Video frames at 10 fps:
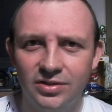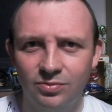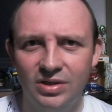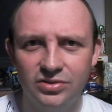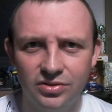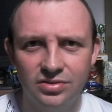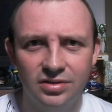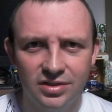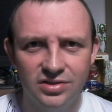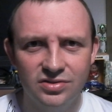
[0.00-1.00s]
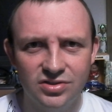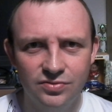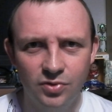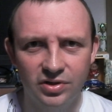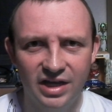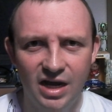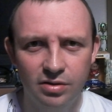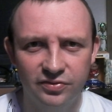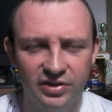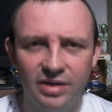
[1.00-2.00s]
Well done to Rutger
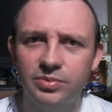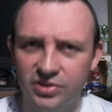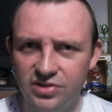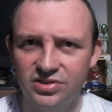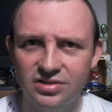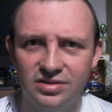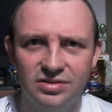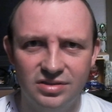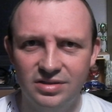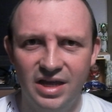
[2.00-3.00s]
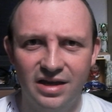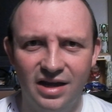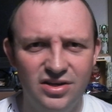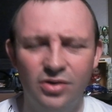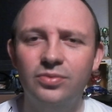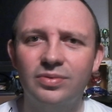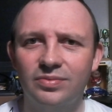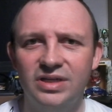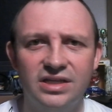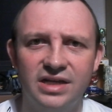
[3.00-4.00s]
Hauer for that because, yeah, I know
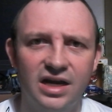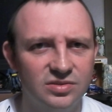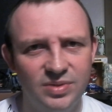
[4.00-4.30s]
he can act.